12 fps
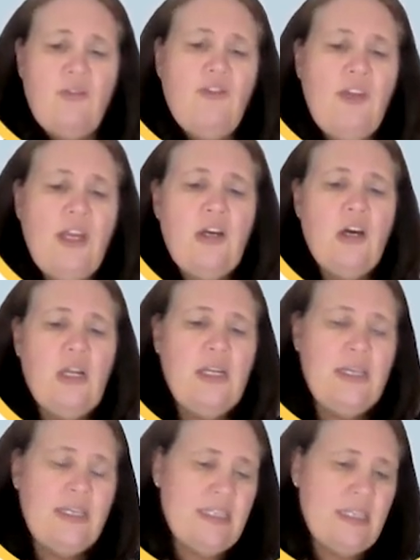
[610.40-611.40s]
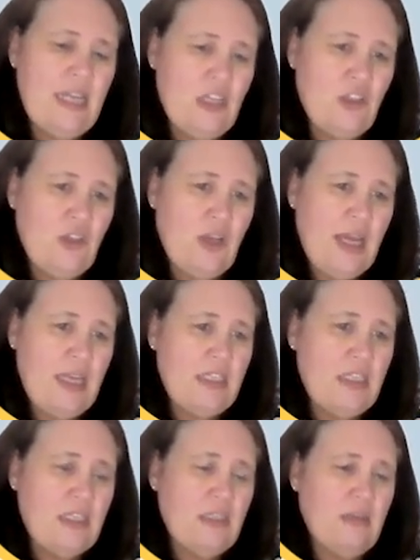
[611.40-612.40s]
from fellow colleagues and
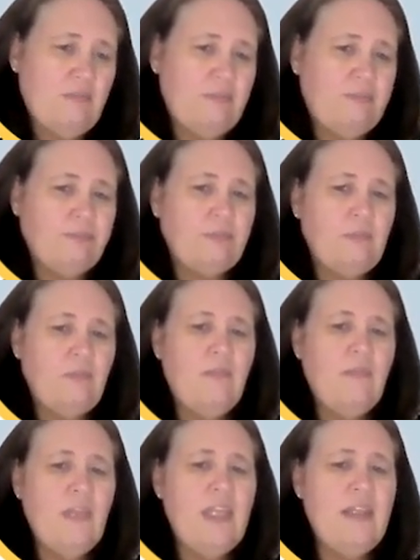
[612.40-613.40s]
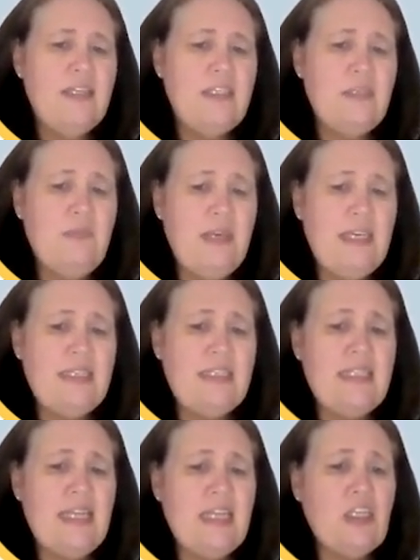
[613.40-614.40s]
educators. This
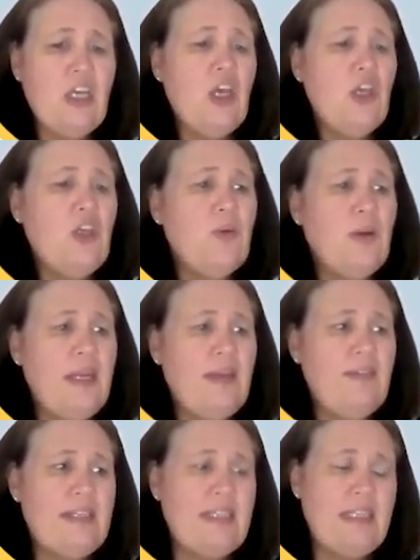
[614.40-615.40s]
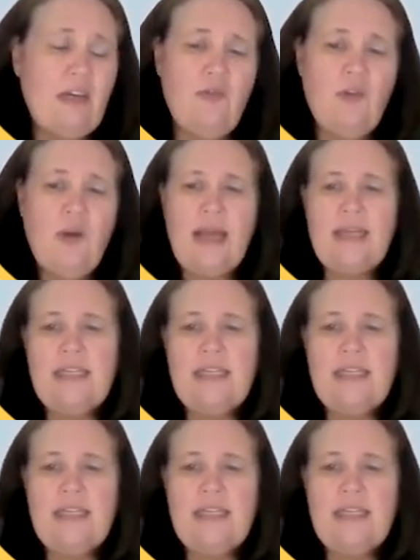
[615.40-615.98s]
means that you are never stuck for